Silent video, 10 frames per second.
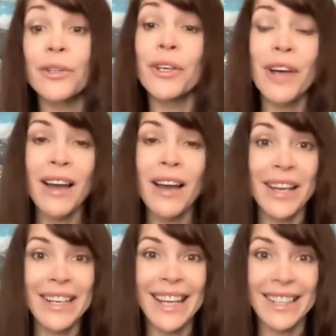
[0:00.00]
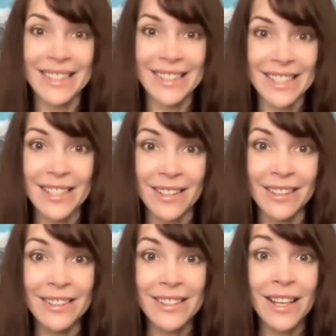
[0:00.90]
do you have any
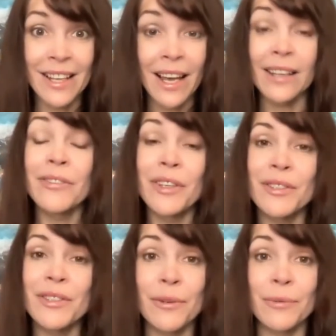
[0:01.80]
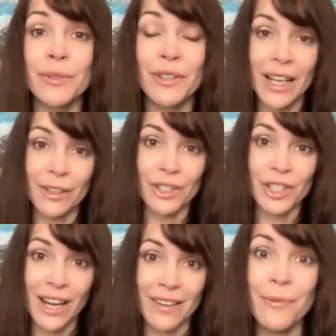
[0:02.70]
concerns? And if you do, would you like to
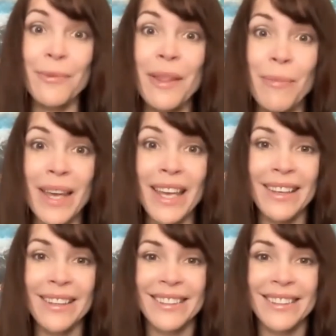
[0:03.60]
share them with me?